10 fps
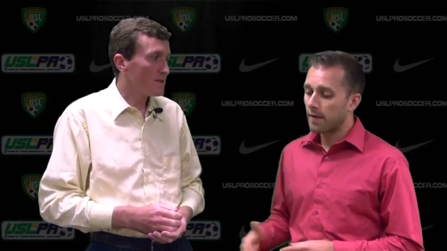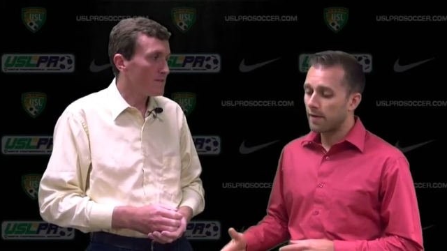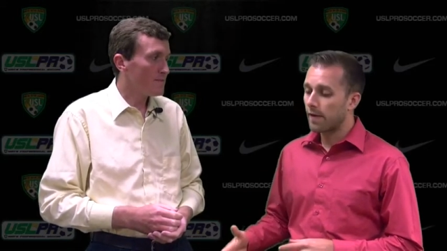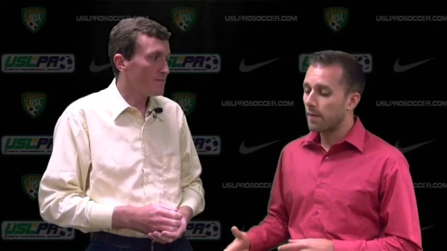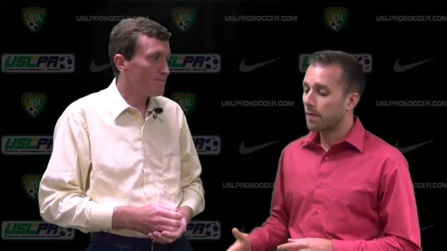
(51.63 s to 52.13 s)

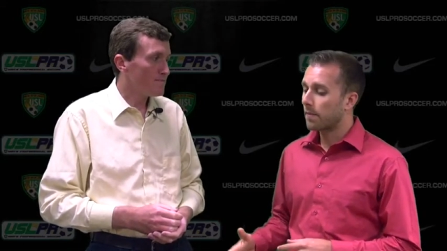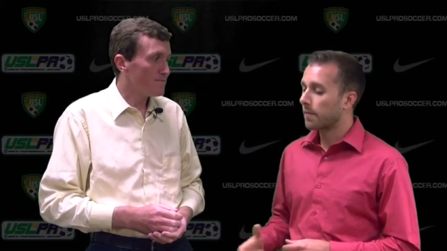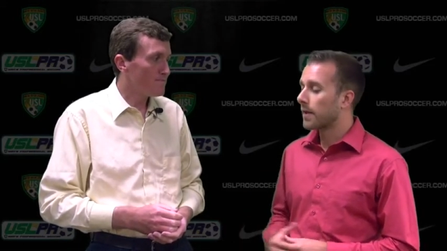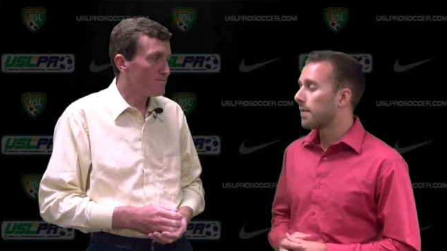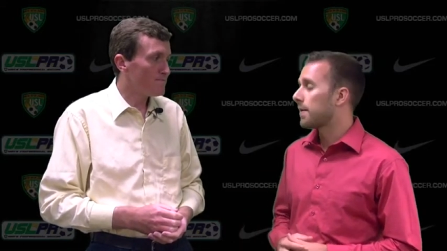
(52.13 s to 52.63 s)
Speaker 1: They've been
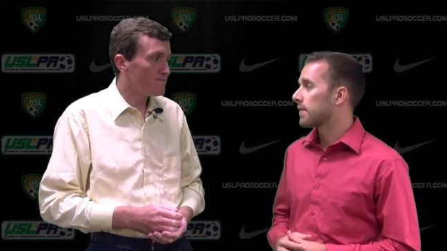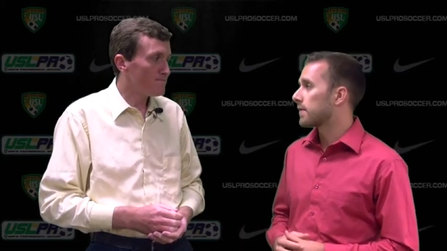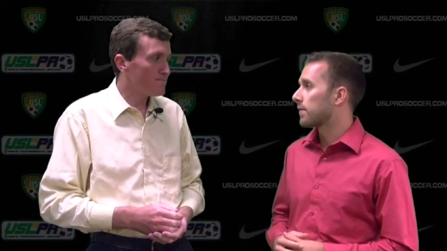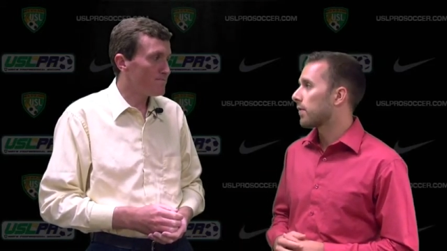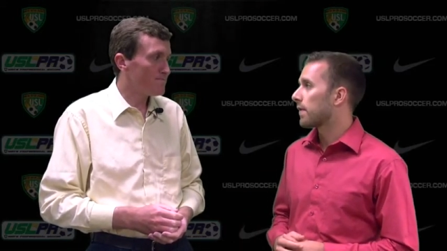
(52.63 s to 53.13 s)
key pieces
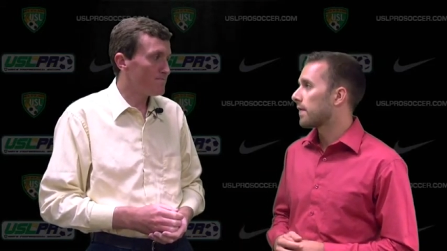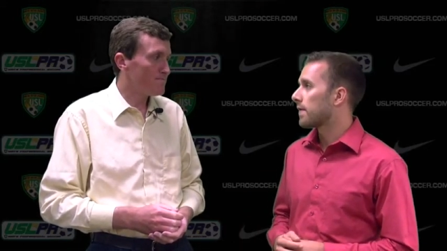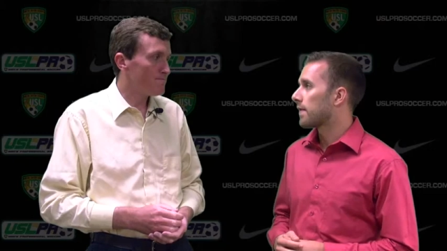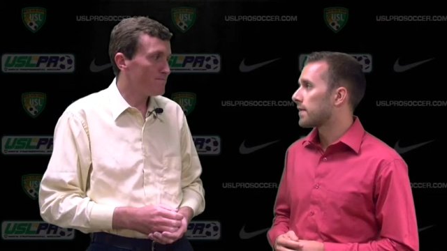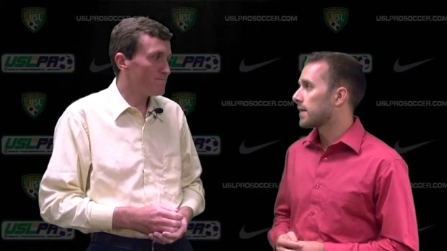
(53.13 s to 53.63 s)
of what they've
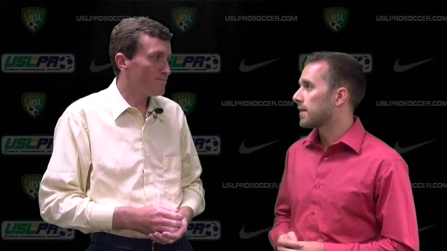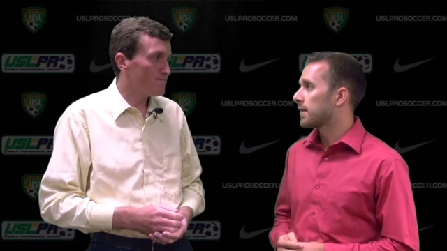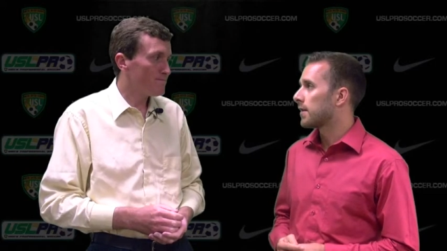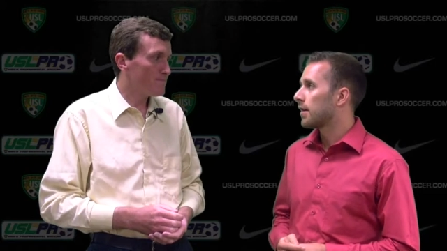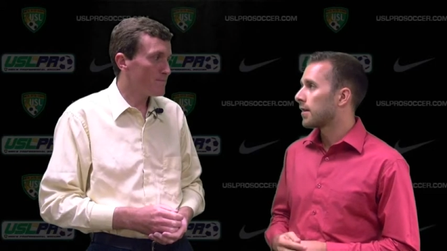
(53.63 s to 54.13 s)
done this
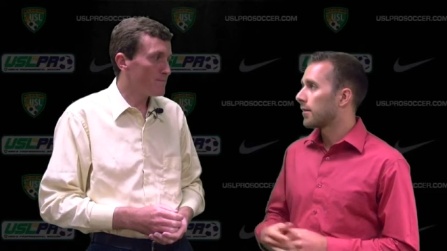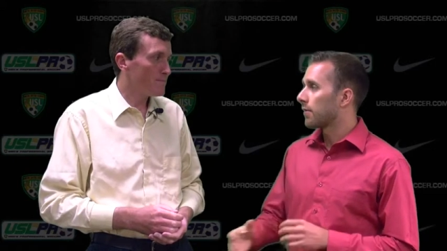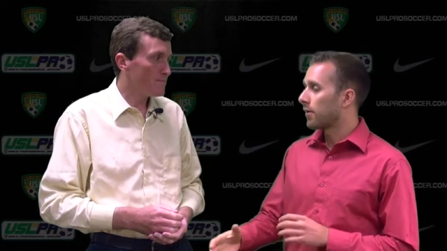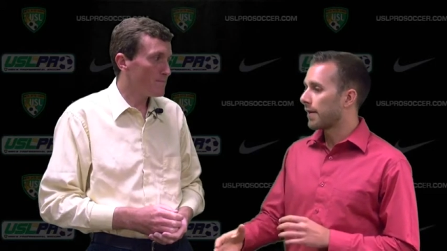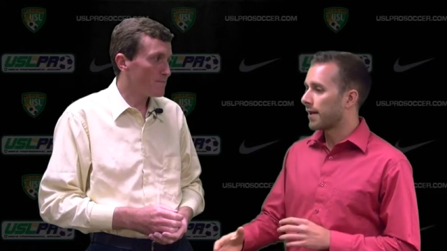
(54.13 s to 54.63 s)
season. They've
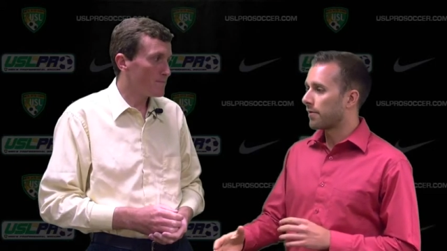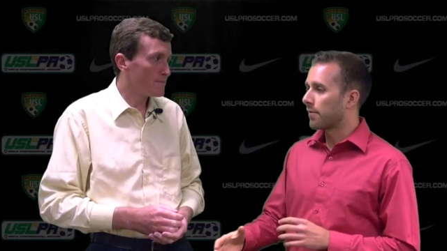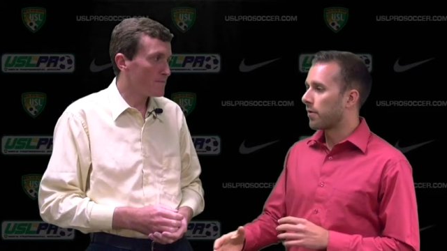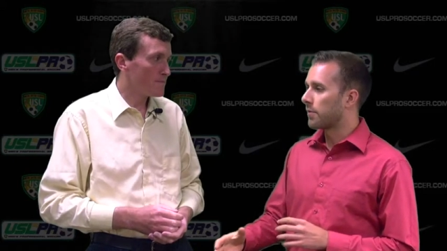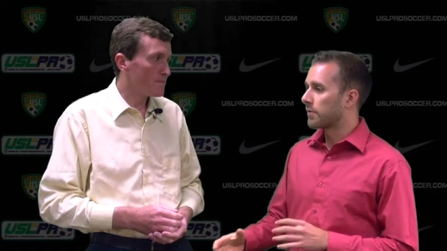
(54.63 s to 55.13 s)
all had their
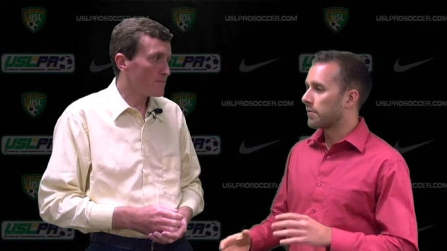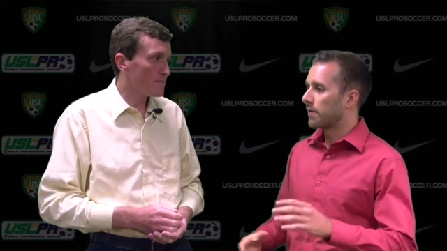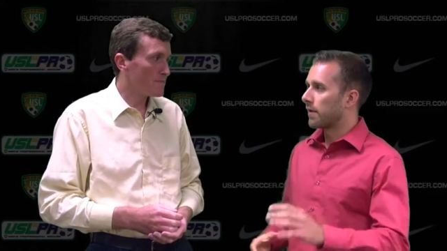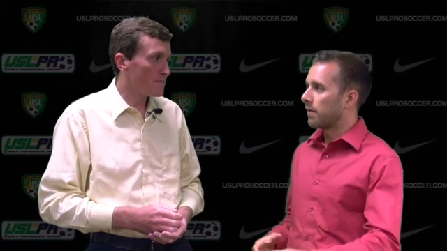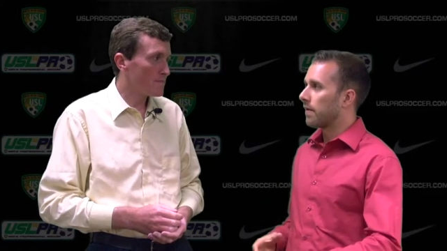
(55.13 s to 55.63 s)
moments where
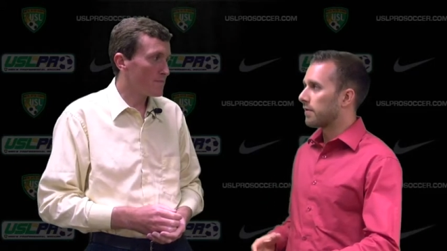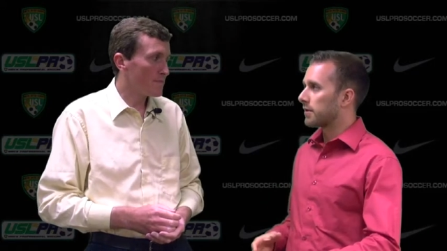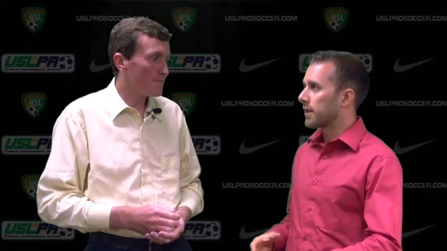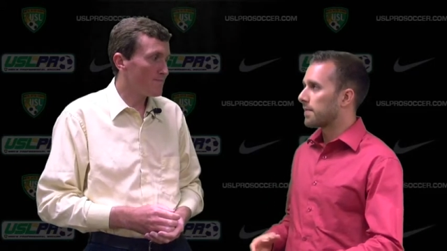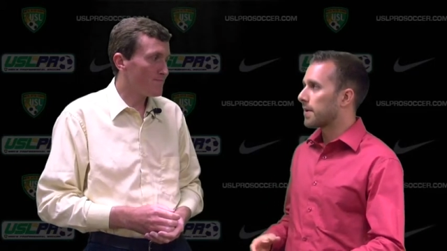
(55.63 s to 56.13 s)
they've either
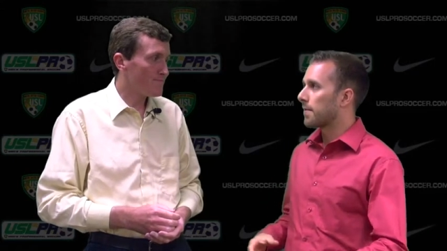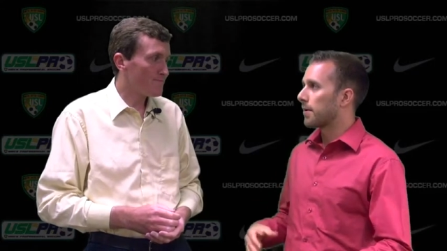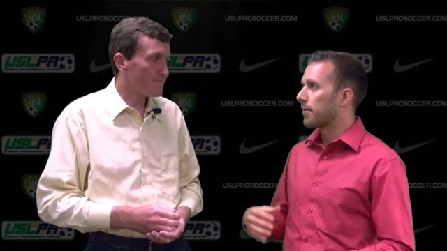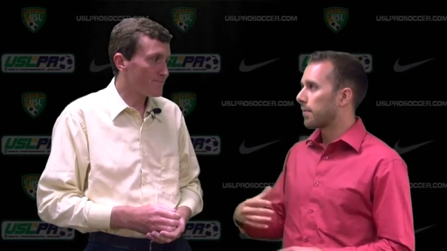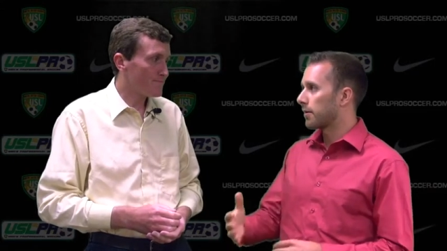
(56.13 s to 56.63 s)
stepped up. I
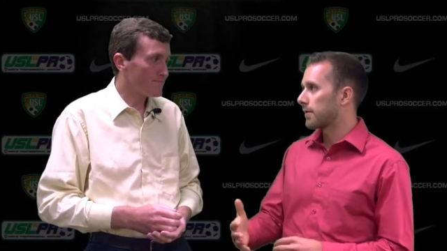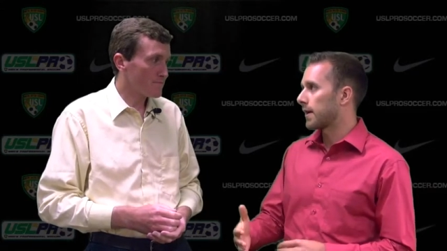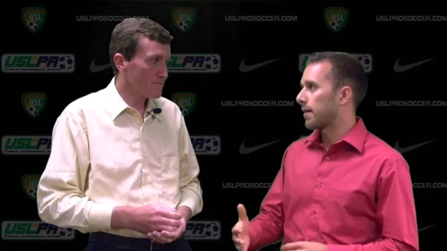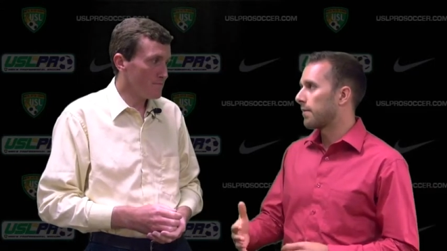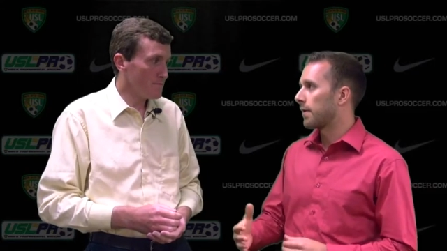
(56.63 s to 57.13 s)
know Bardsley
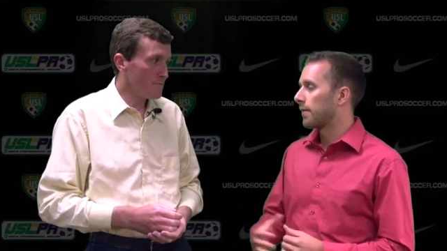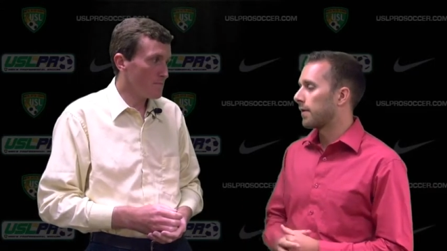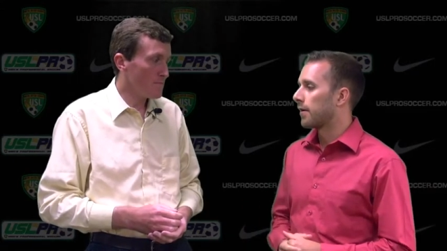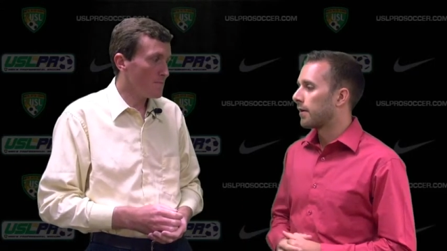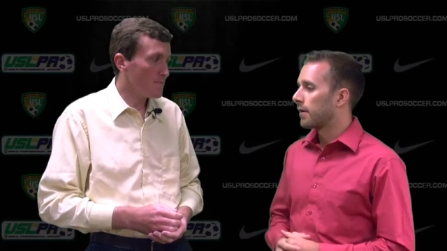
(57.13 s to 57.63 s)
had a bit of a